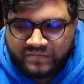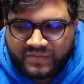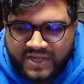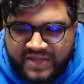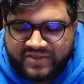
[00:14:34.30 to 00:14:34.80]

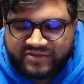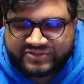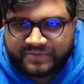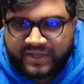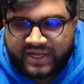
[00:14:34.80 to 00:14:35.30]
And then there's the
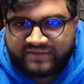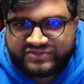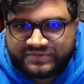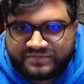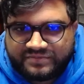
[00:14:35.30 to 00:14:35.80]

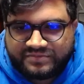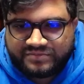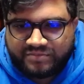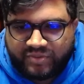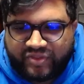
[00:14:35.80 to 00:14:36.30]
playoffs.
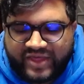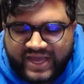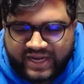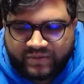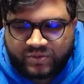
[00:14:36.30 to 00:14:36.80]
But that
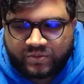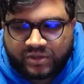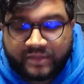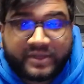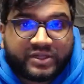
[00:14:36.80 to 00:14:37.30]
I will worry
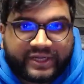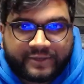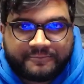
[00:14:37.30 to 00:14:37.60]
about later.